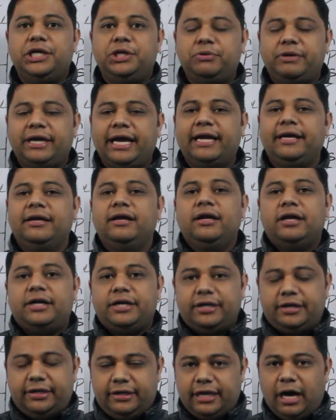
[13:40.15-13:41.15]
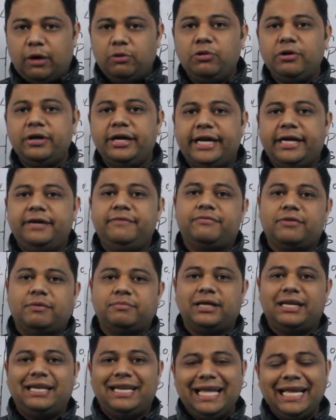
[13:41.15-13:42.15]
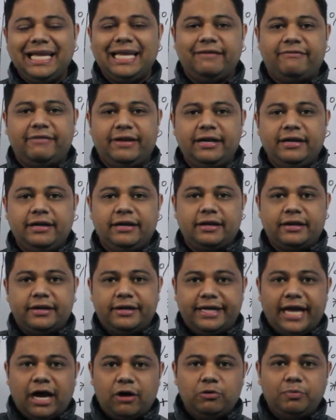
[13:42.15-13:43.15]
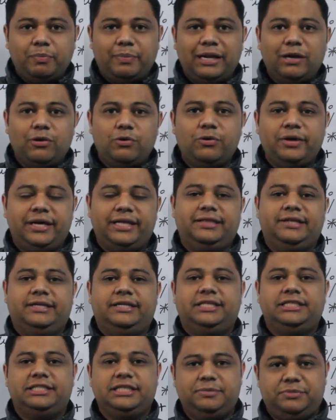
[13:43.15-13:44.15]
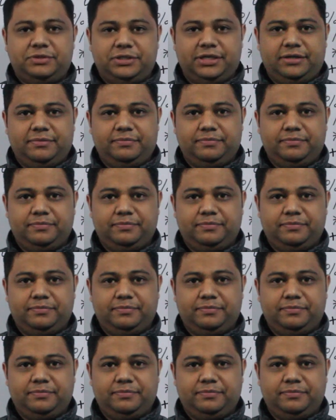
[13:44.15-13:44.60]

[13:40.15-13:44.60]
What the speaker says: you can download it from the link given down below in the description.